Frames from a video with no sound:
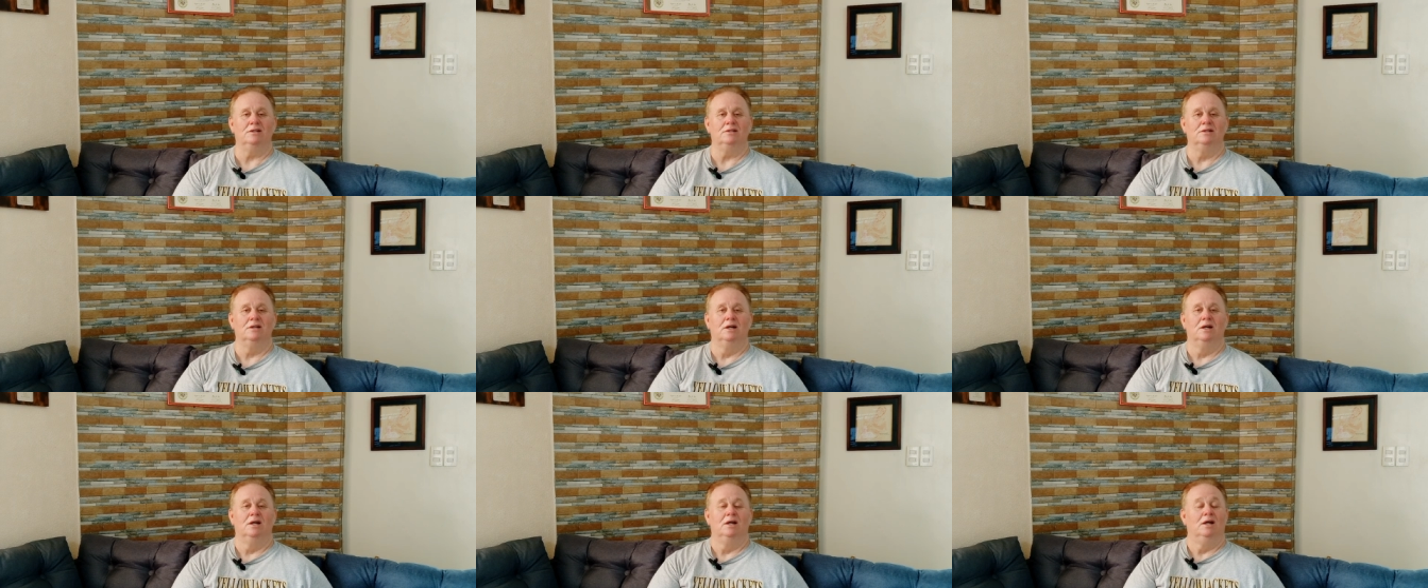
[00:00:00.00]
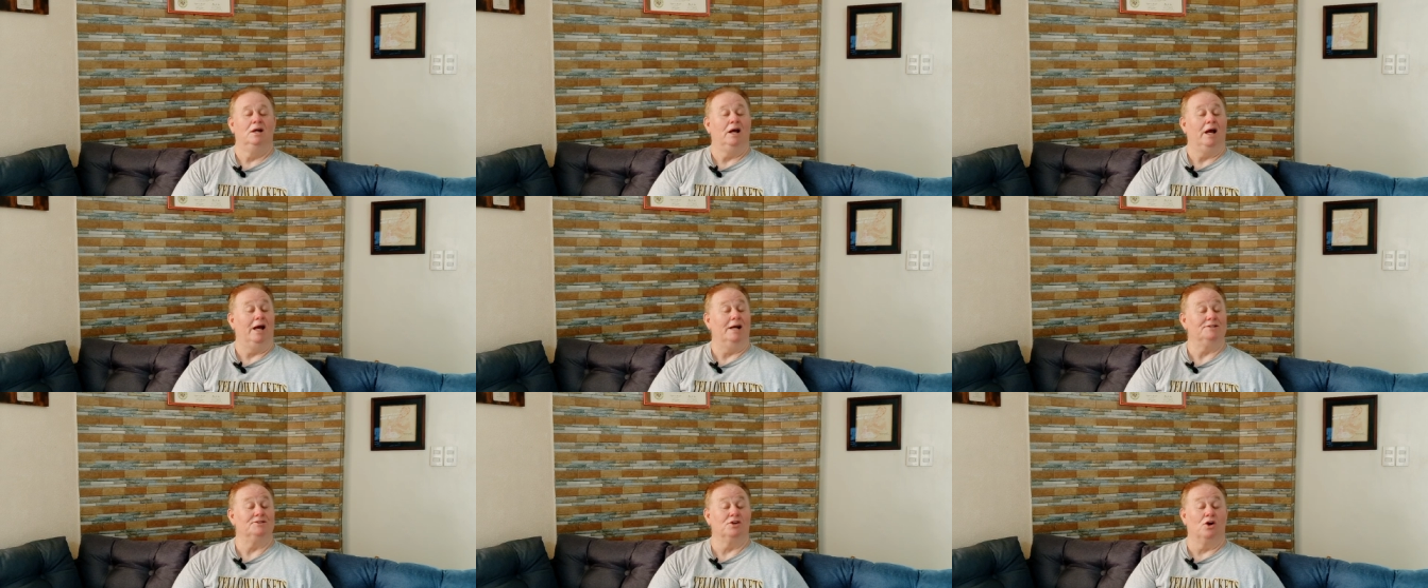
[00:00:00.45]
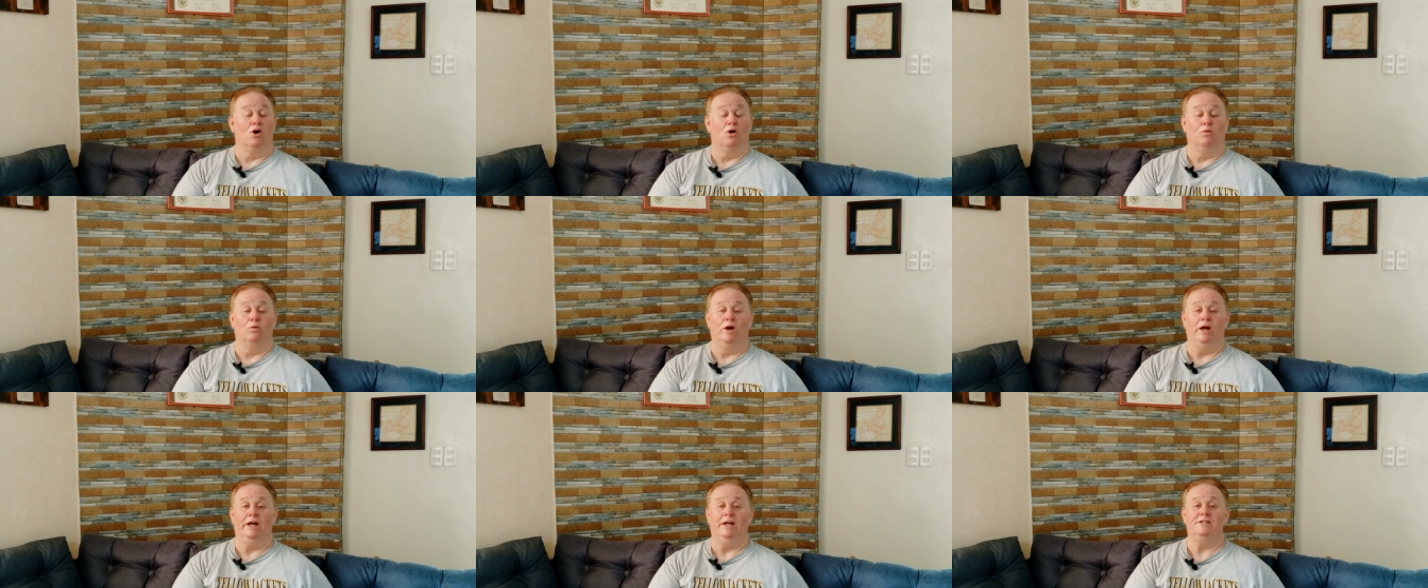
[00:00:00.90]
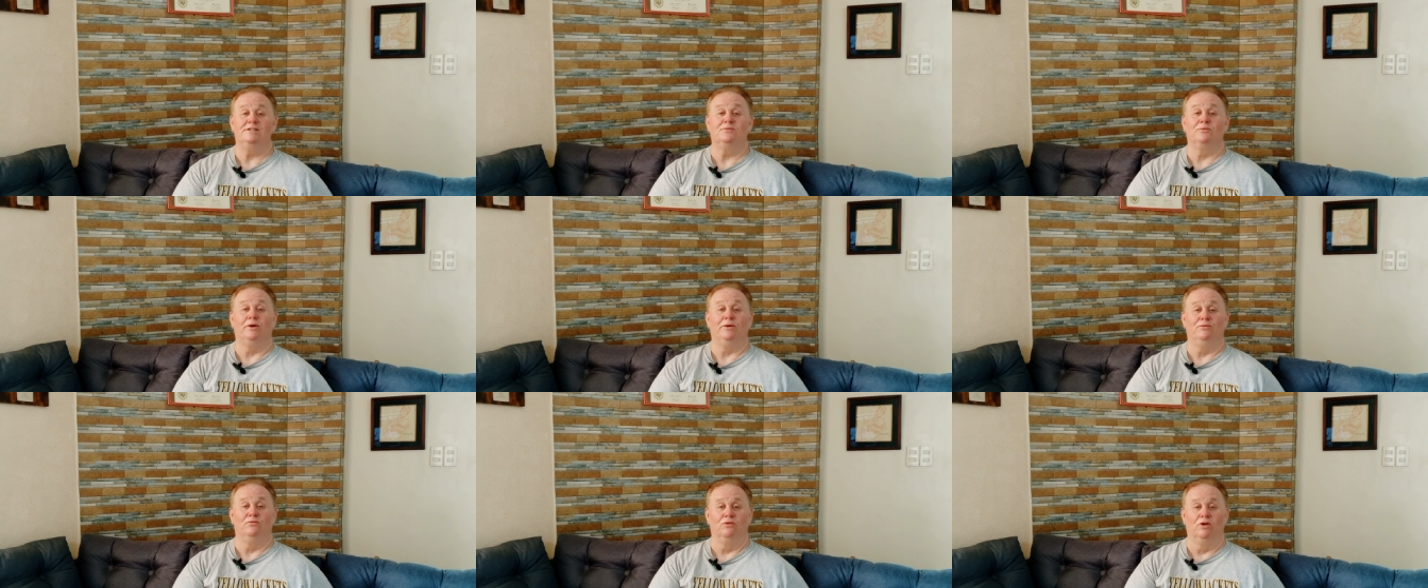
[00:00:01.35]
And as
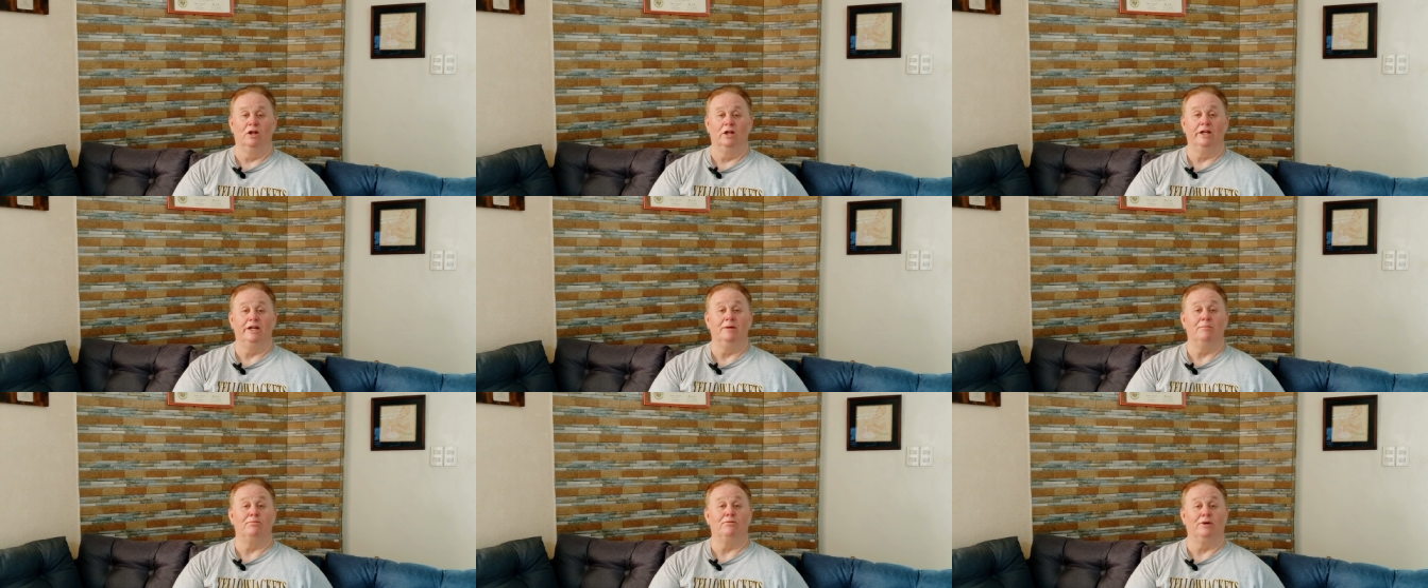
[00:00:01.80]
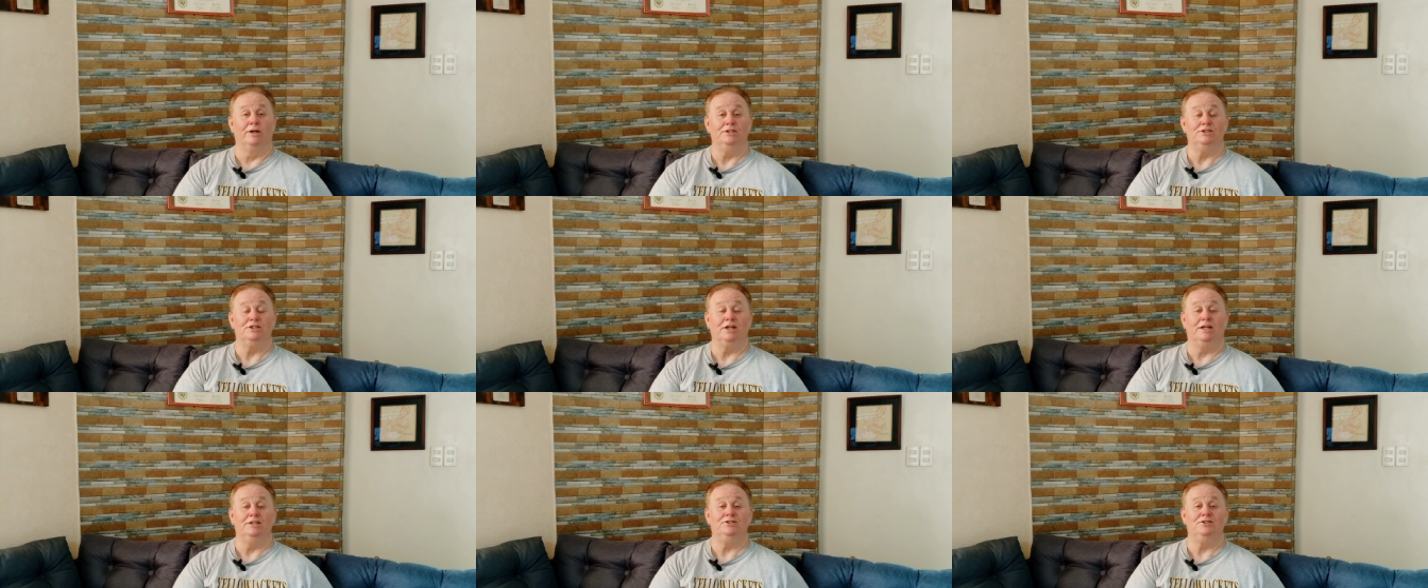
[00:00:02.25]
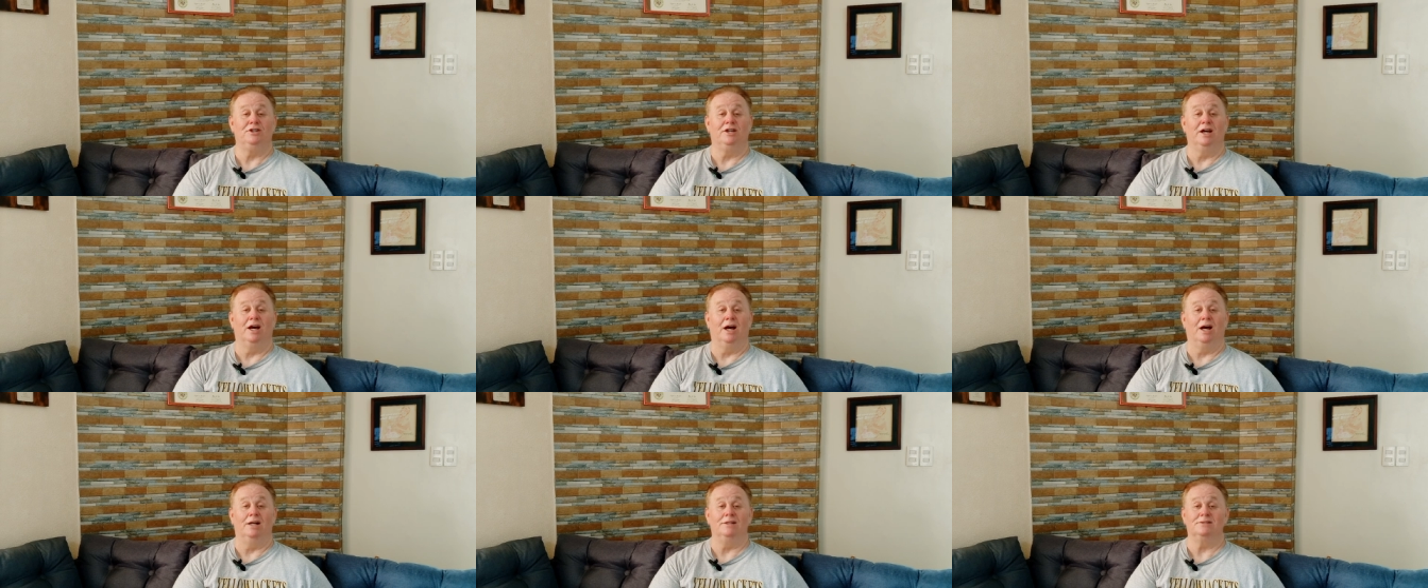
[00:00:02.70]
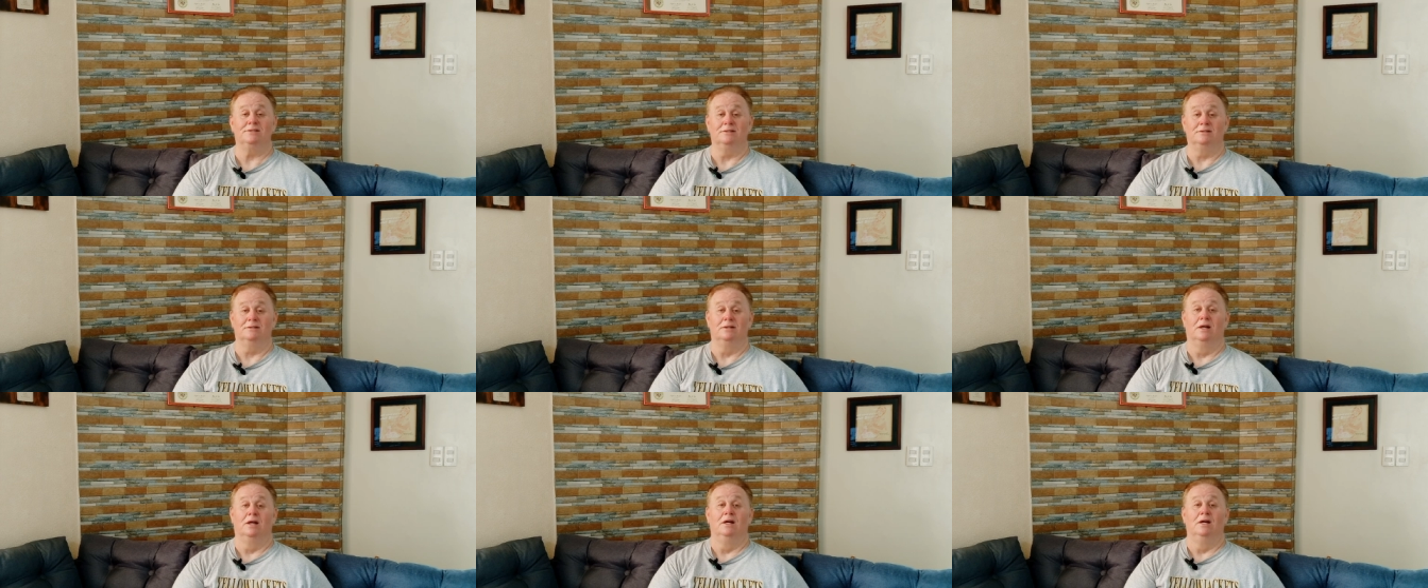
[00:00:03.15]
always, we really appreciate you guys
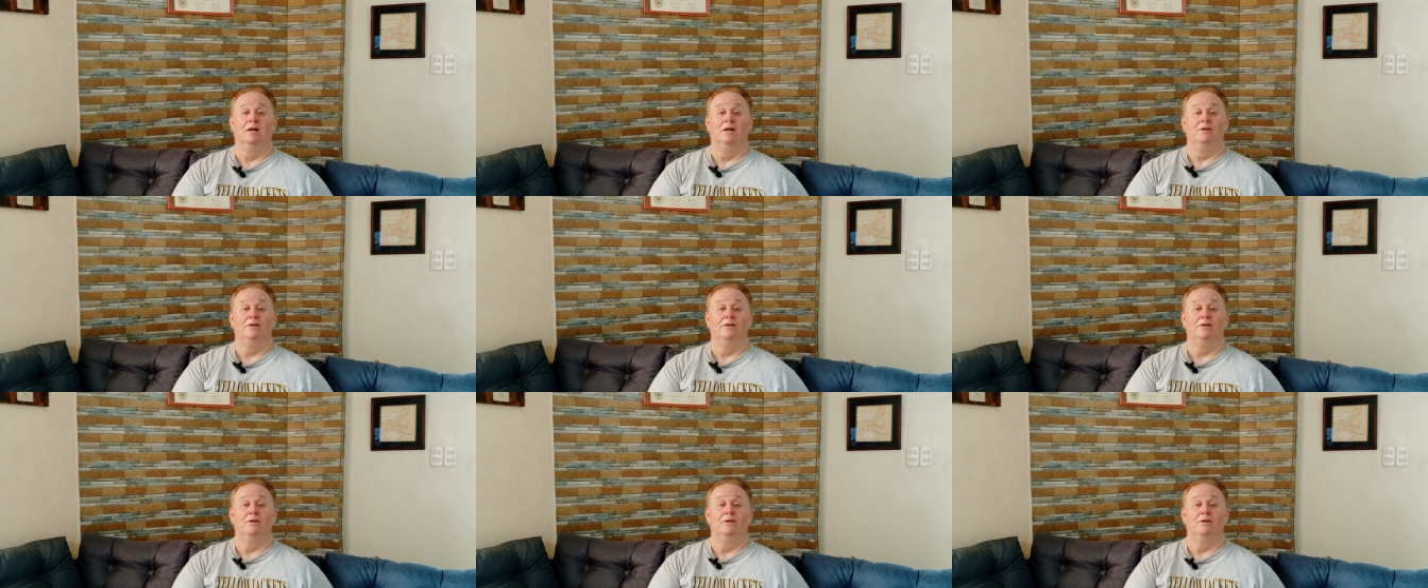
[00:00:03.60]
and